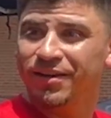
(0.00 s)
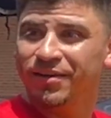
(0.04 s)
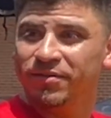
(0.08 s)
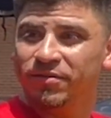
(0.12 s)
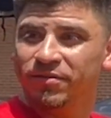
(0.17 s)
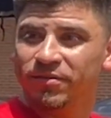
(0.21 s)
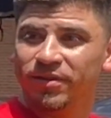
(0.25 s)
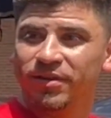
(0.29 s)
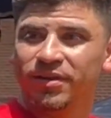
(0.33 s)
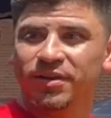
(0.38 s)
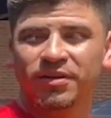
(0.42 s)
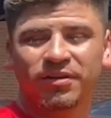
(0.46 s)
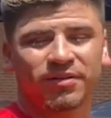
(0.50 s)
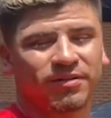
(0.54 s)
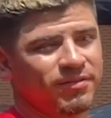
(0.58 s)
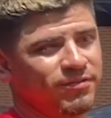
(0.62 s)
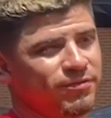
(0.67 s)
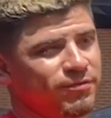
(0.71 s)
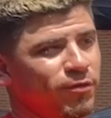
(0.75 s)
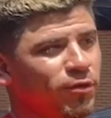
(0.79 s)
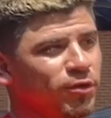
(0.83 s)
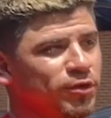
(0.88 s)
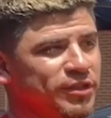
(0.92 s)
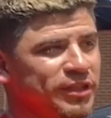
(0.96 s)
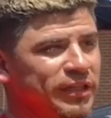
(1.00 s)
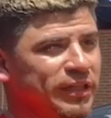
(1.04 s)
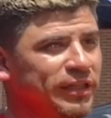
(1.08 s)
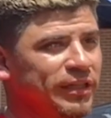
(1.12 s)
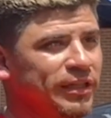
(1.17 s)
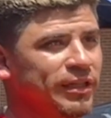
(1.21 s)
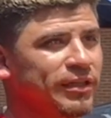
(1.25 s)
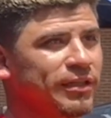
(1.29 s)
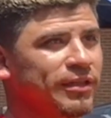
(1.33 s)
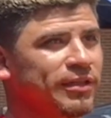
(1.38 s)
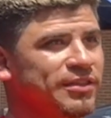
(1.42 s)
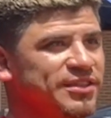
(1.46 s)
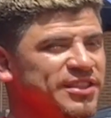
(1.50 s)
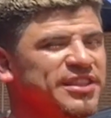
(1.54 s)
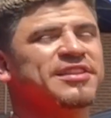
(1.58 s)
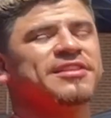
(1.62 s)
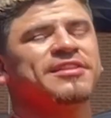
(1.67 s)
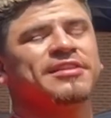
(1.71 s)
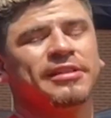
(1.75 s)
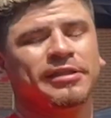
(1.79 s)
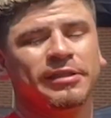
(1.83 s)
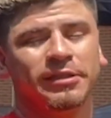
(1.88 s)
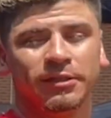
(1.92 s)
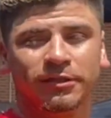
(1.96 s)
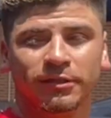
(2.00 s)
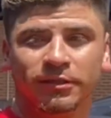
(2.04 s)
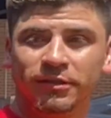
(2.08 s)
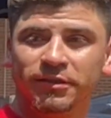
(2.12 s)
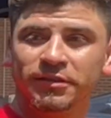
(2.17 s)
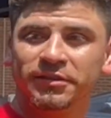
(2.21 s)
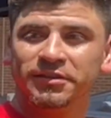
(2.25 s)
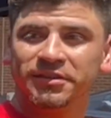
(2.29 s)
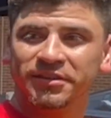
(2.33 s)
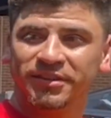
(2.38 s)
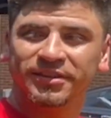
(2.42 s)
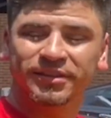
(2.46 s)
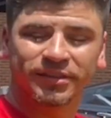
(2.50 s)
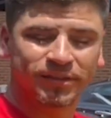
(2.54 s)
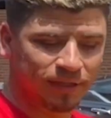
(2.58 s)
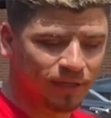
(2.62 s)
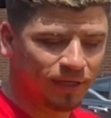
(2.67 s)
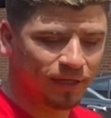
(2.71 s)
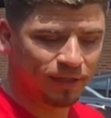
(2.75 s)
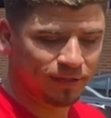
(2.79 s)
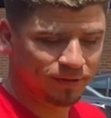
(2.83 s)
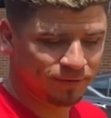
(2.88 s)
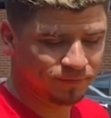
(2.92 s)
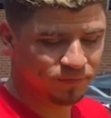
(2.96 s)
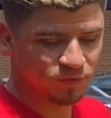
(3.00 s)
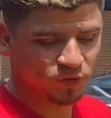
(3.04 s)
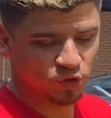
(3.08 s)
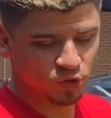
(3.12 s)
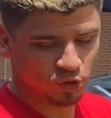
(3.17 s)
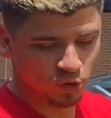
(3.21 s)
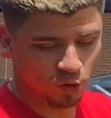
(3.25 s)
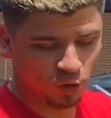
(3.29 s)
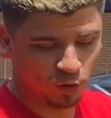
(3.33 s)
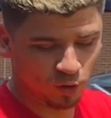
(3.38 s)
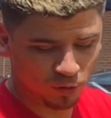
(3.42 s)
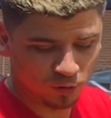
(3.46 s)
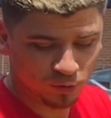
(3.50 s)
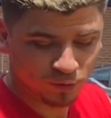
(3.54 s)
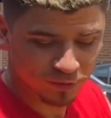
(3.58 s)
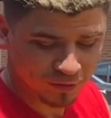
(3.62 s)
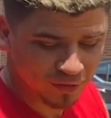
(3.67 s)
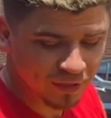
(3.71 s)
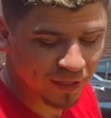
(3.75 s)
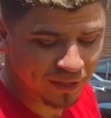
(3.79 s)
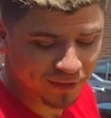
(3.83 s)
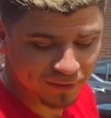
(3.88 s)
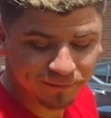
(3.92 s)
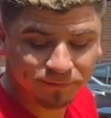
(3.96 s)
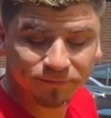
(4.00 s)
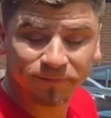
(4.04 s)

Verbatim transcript: Yeah, yeah. 14, 16. All right, yeah. all right, cool. So, yeah.